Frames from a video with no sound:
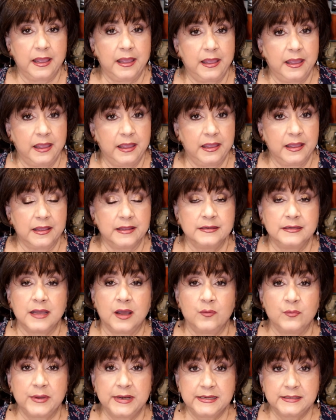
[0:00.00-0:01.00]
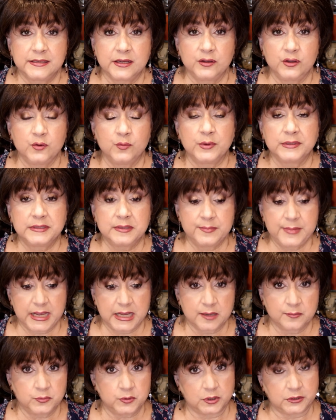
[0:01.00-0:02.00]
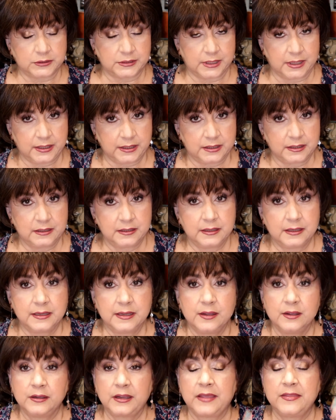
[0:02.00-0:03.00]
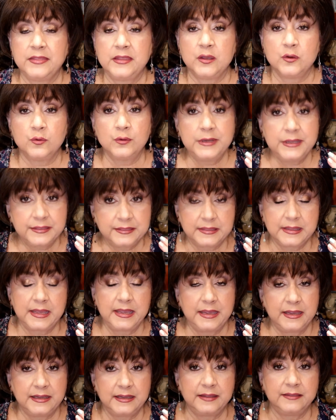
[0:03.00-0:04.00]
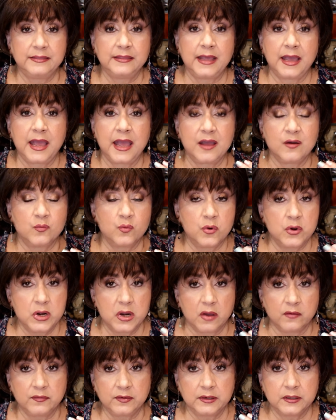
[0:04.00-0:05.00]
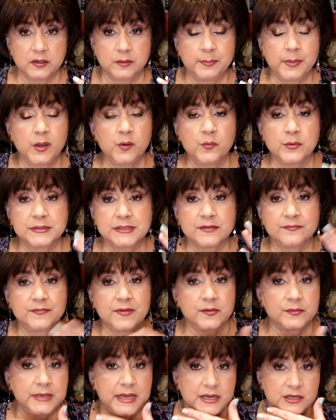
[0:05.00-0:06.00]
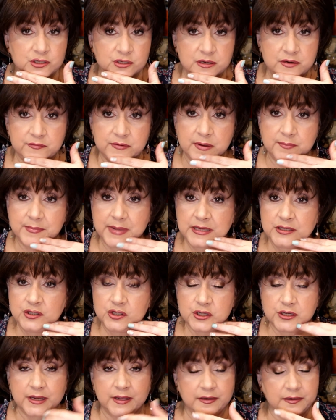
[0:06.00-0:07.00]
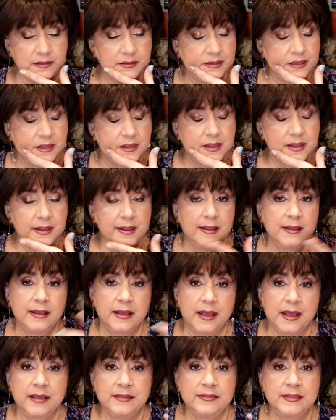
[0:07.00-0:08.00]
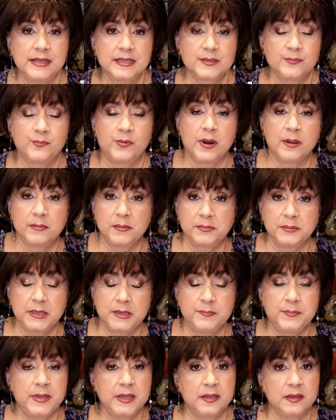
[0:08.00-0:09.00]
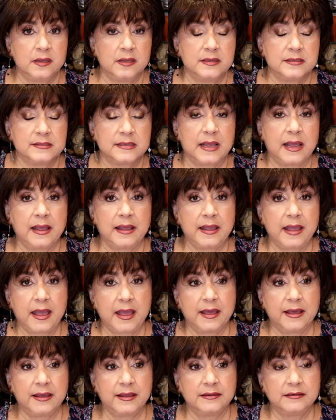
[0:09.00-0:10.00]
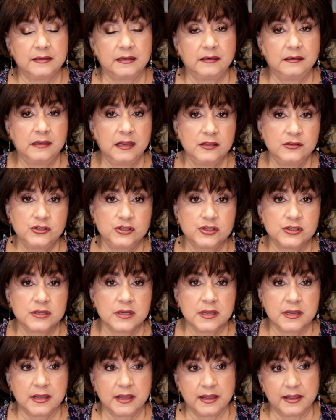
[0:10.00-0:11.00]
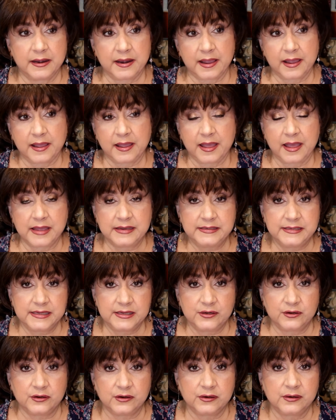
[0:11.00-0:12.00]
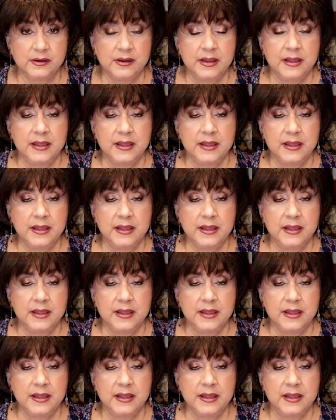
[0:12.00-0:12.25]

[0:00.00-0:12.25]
and I want to tell you what the makeup looked like. Okay, the only thing that had worn off a little bit was the foundation around my chin, and that's probably because I had lunch and I had dinner,